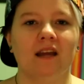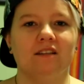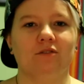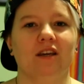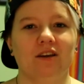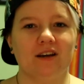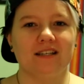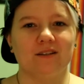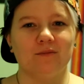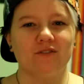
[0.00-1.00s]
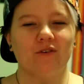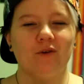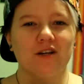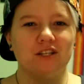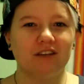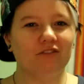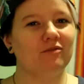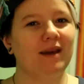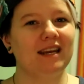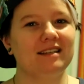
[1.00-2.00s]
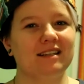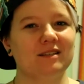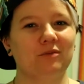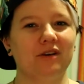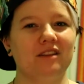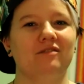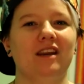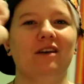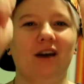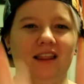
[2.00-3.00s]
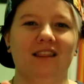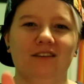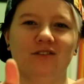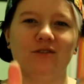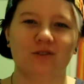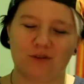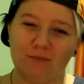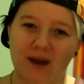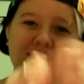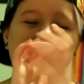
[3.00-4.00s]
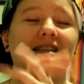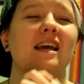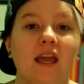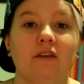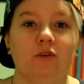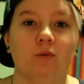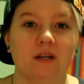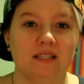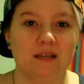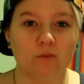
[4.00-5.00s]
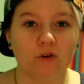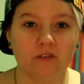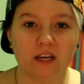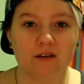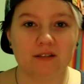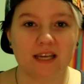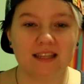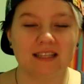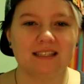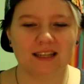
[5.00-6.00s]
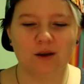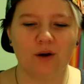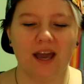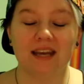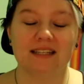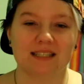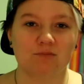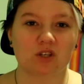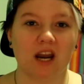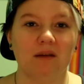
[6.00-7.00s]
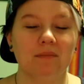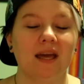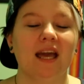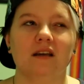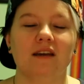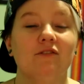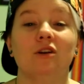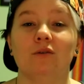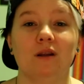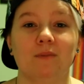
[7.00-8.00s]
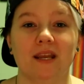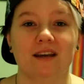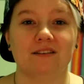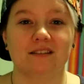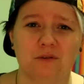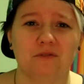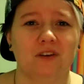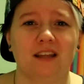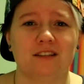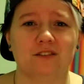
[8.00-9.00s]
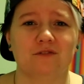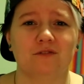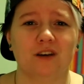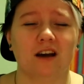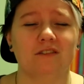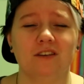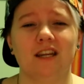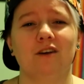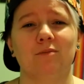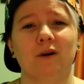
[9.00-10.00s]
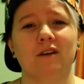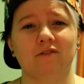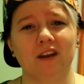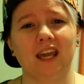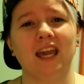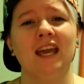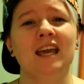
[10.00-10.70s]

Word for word: So thank you guys so much for watching. If you've made it to this point in the video, I love you. You're the best. If you want to see more videos like this, then go ahead and subscribe. If you know anybody else that would find this uh, video pretty funny,